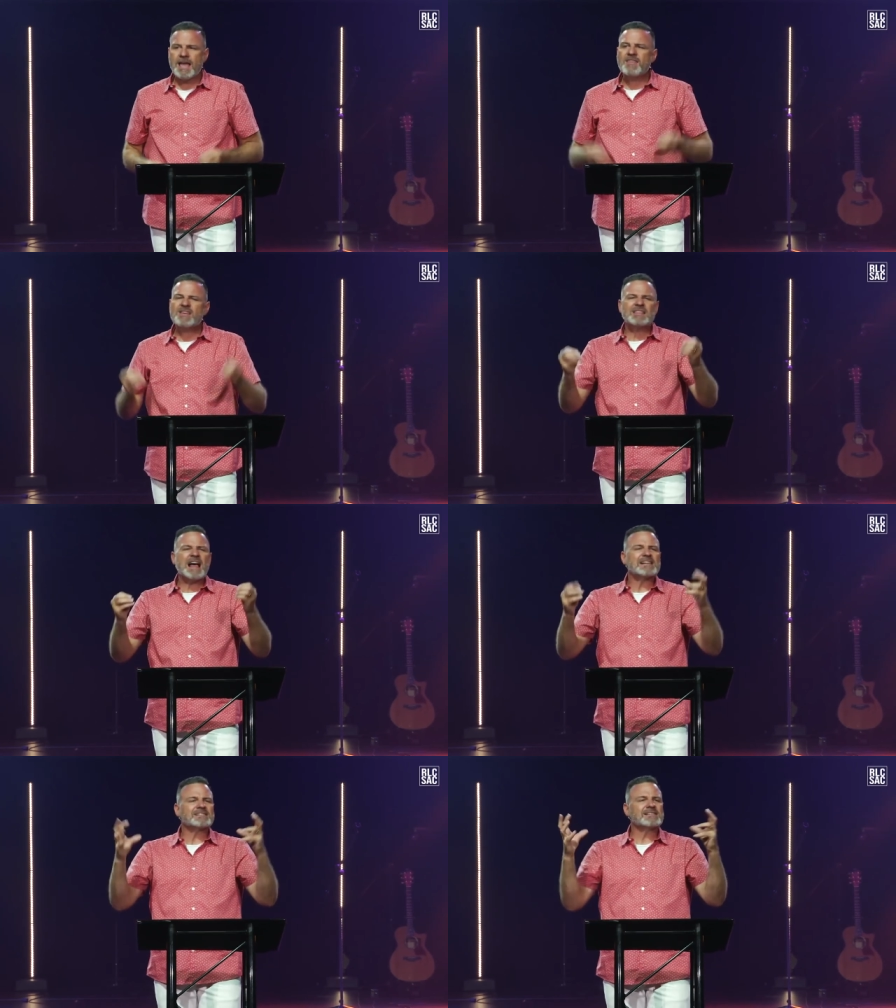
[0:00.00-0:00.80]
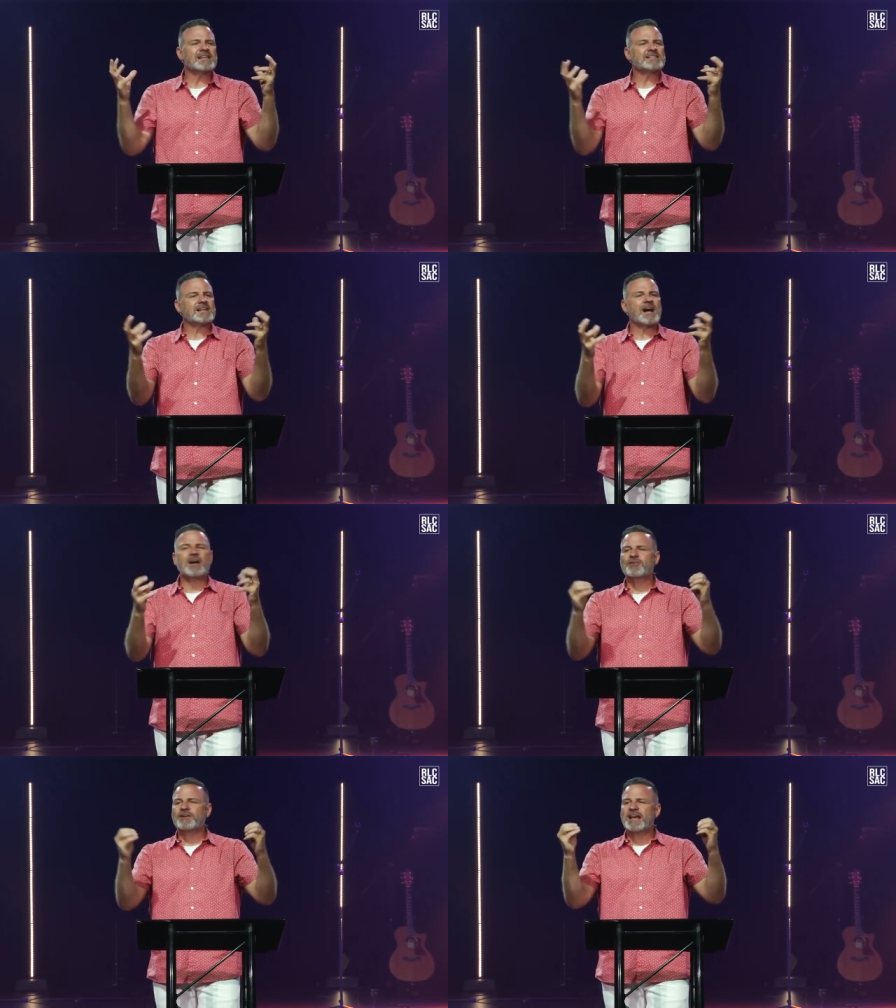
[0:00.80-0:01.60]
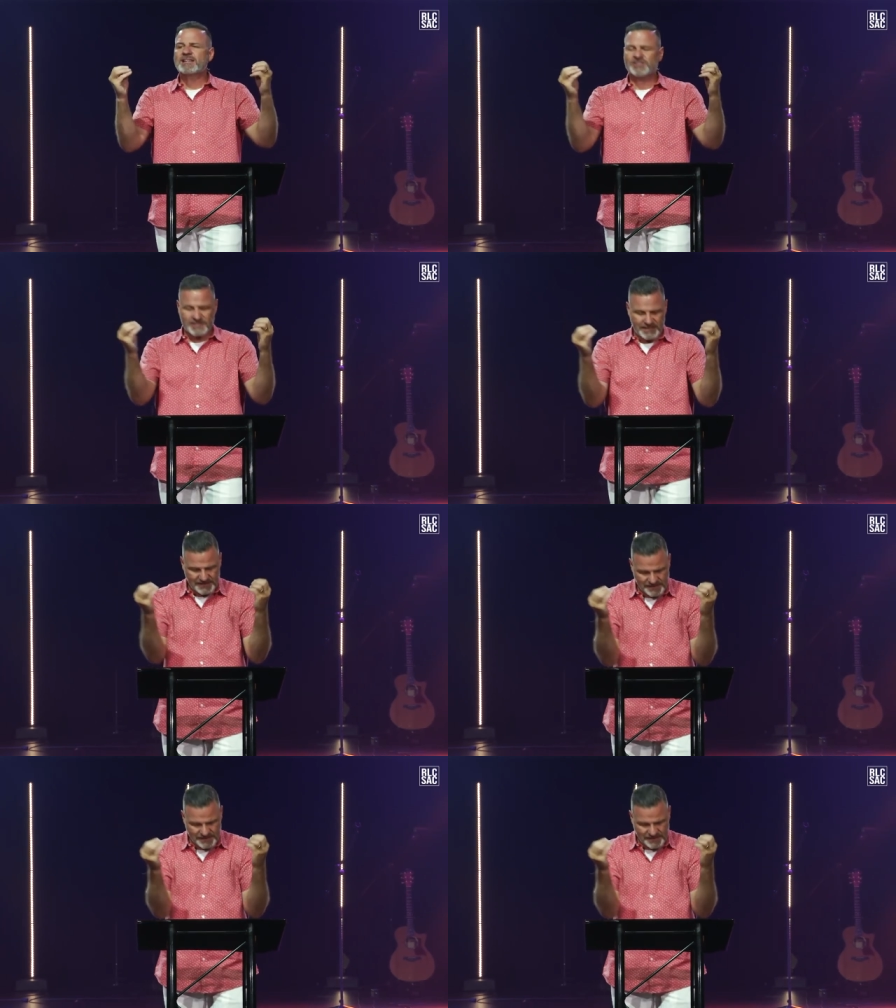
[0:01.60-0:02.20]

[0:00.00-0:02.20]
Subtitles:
And then lastly, as a congregation and